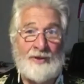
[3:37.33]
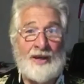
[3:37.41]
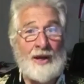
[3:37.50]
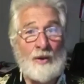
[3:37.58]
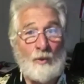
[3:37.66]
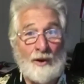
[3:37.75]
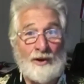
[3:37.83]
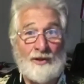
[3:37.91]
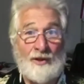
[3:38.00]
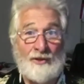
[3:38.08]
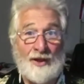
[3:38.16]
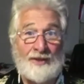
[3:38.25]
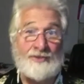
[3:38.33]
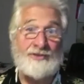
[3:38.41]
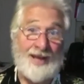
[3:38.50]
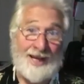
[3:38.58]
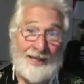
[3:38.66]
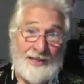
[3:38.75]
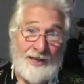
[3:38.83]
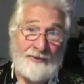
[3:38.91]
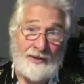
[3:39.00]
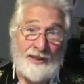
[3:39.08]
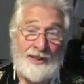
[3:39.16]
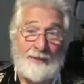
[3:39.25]
One of the things
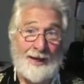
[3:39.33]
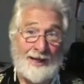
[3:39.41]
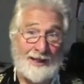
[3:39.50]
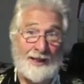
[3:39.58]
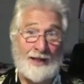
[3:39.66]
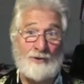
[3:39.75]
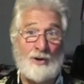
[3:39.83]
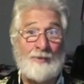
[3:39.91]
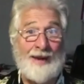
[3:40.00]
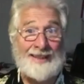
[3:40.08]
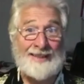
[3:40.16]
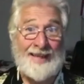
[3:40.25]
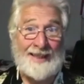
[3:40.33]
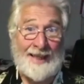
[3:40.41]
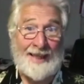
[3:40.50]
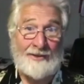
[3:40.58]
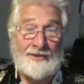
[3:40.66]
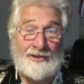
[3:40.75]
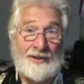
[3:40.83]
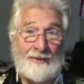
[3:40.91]
scientifically about electromagnetic energy